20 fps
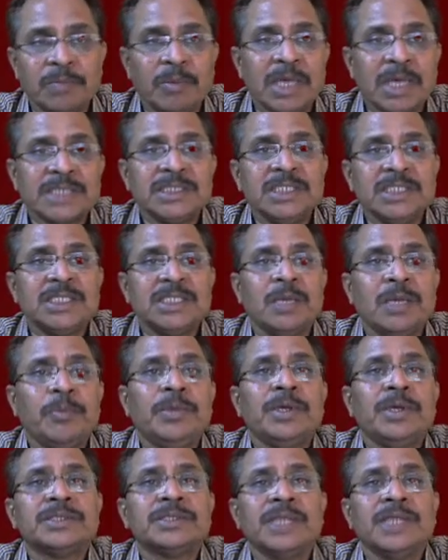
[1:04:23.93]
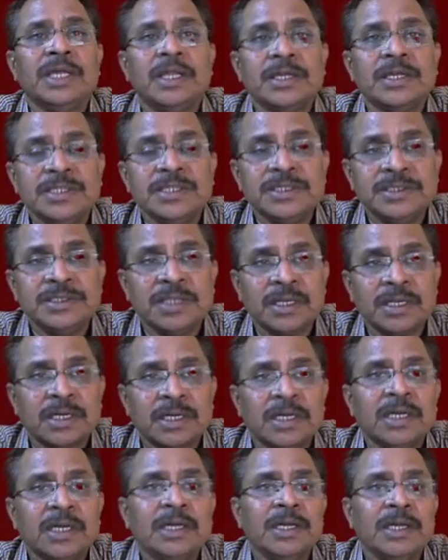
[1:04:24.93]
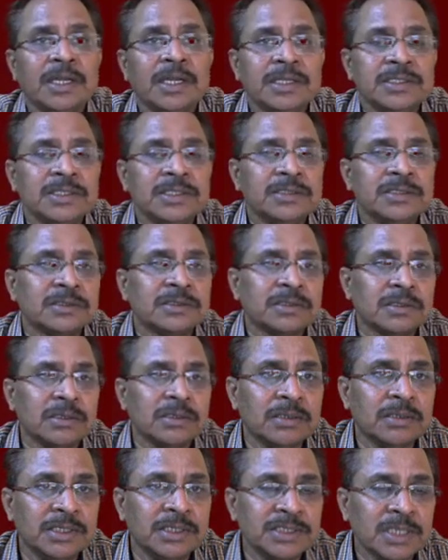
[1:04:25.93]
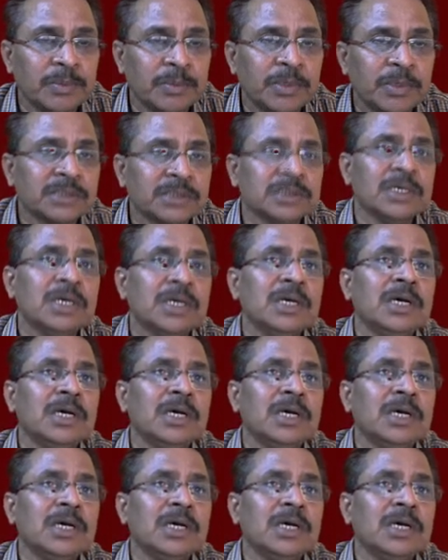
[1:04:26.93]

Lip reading: Mass disappears, energy is generated, energy disappears,